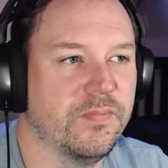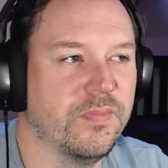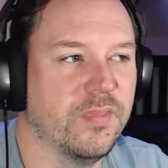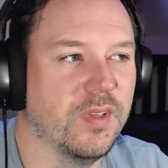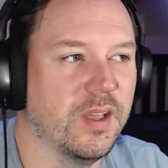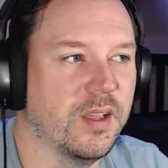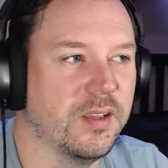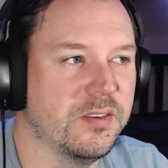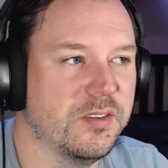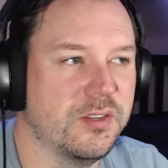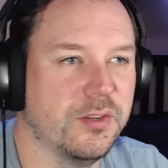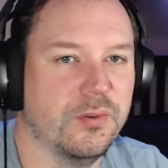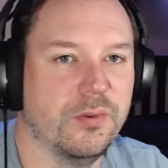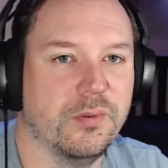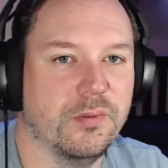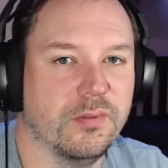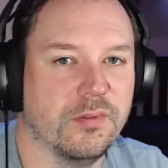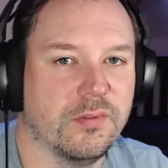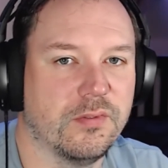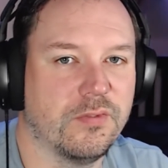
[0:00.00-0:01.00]

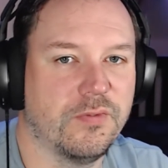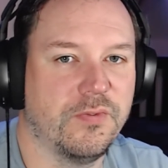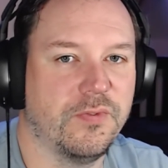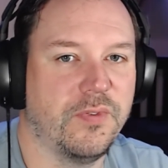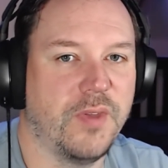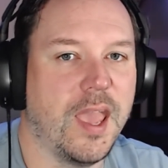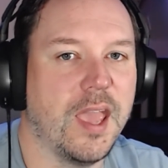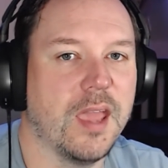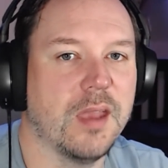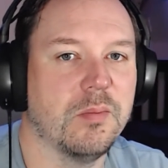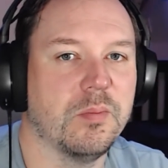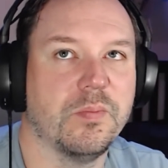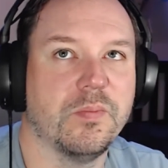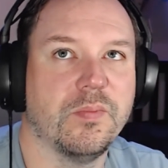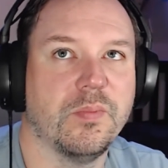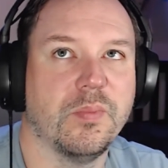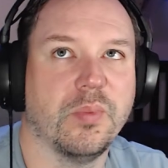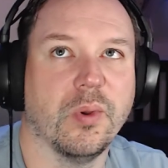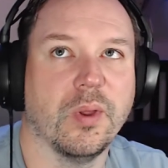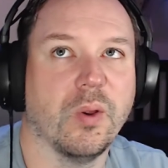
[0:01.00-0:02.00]
Dune fanboy
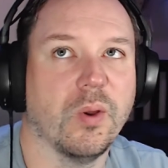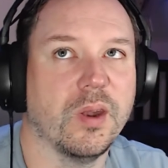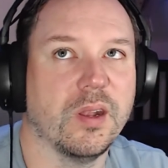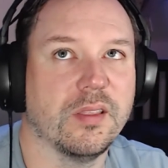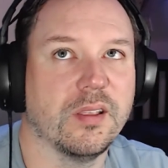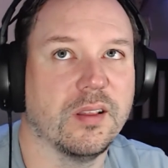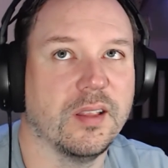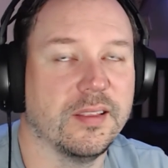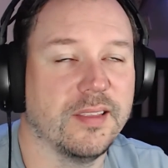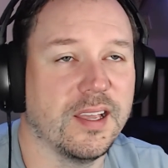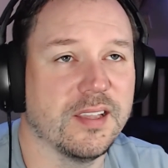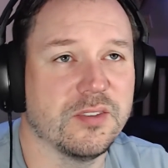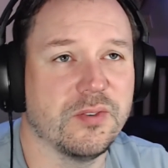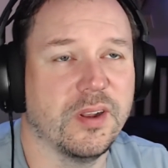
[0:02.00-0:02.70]
or anything like that,